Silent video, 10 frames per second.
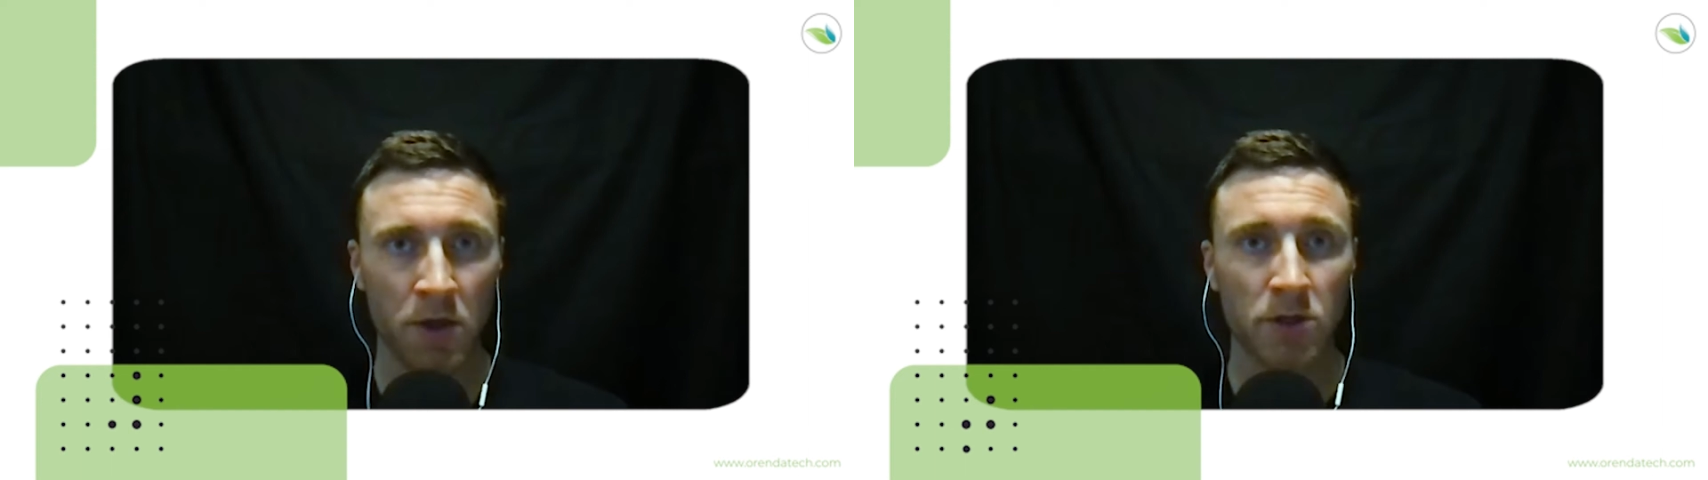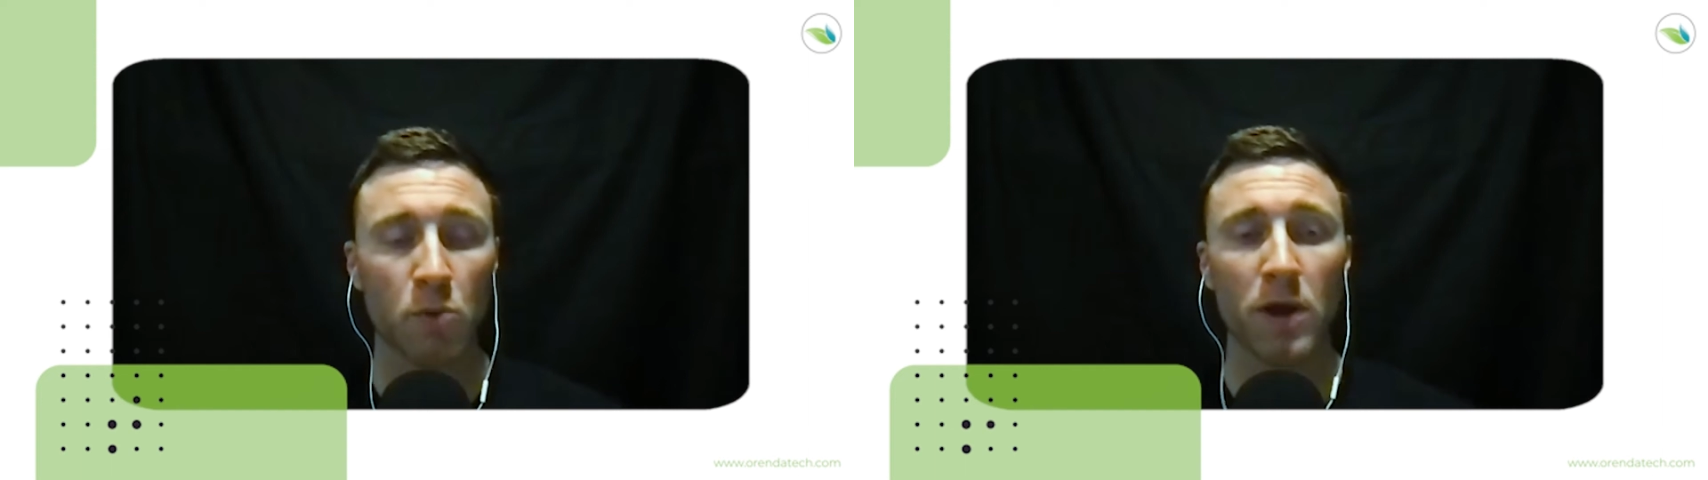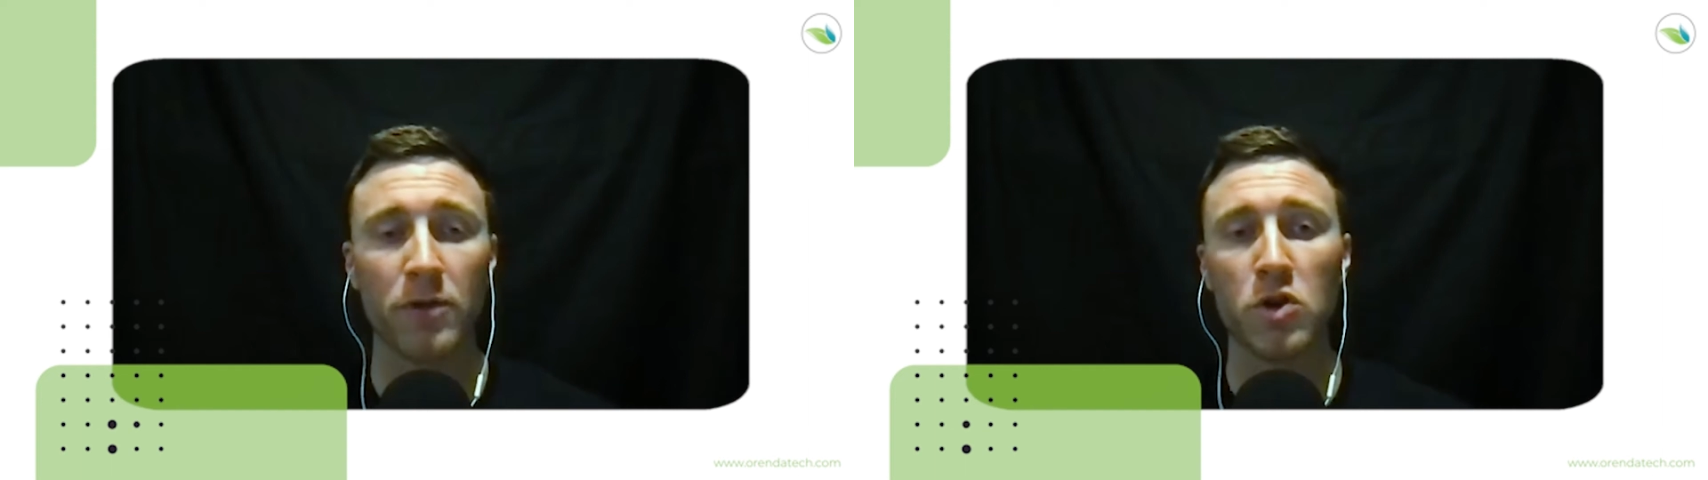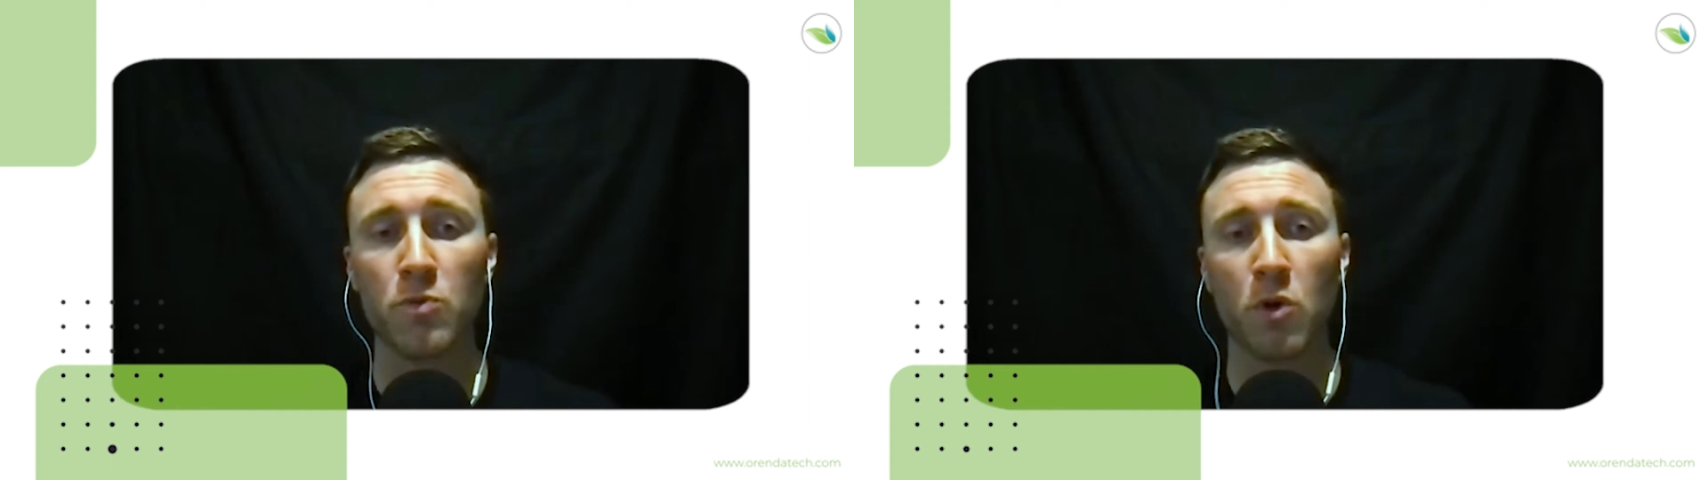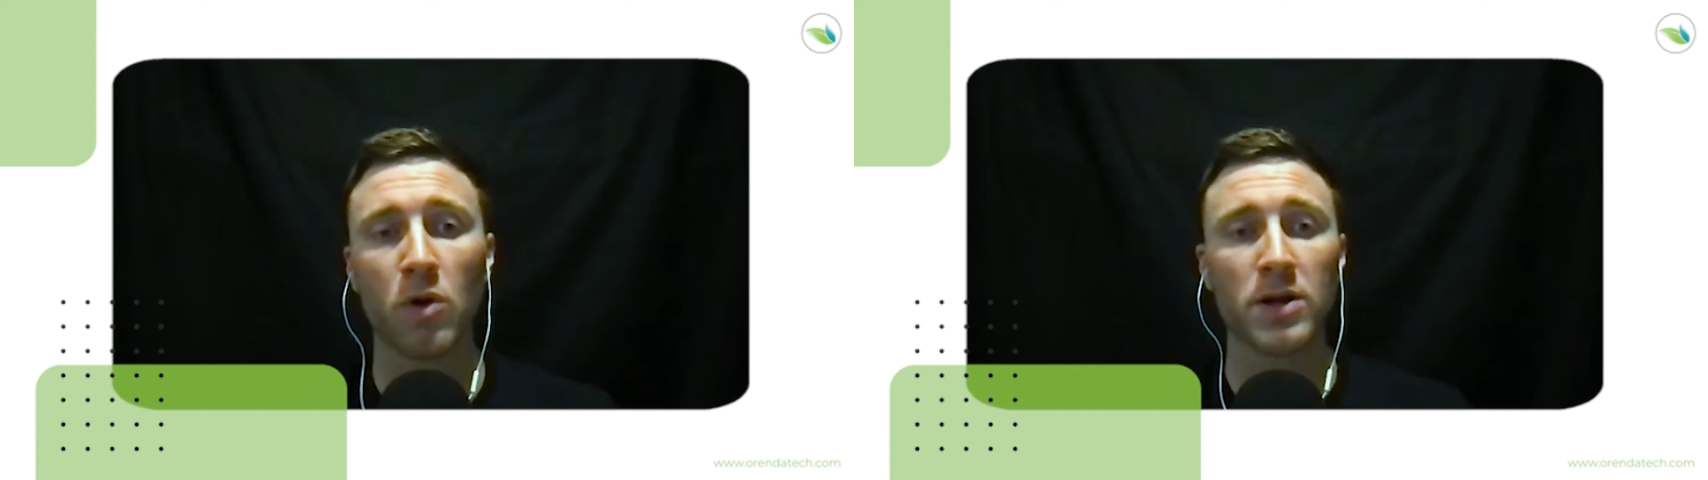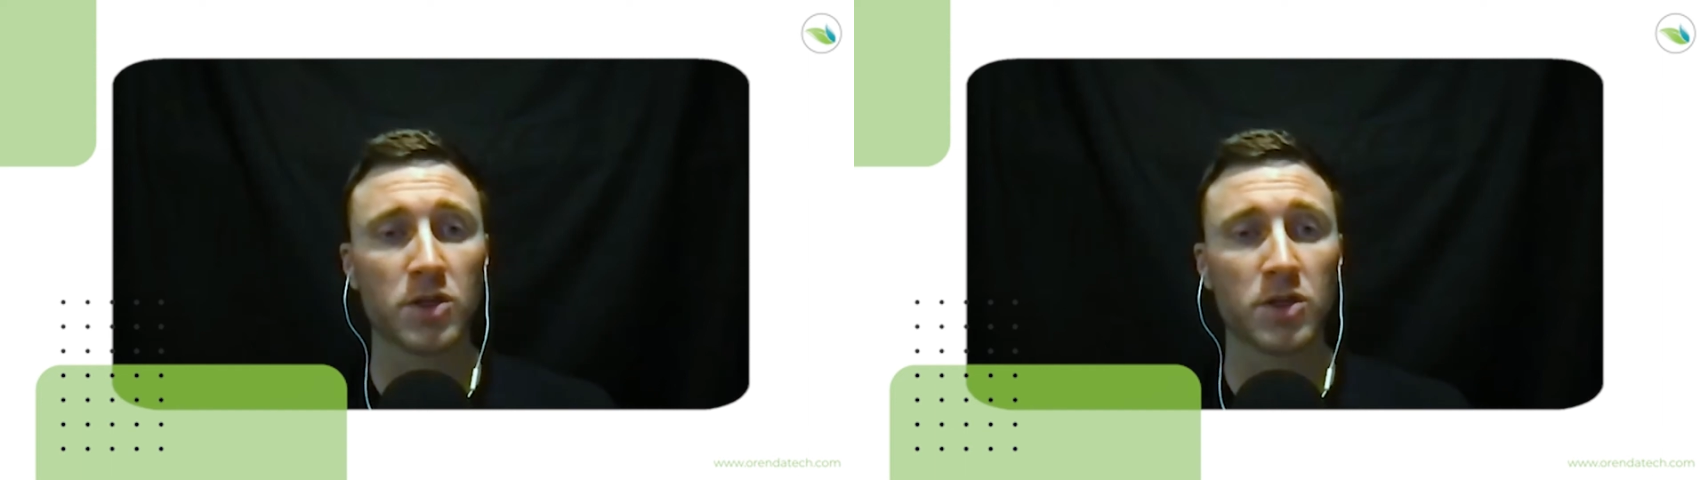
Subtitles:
So whether you pour it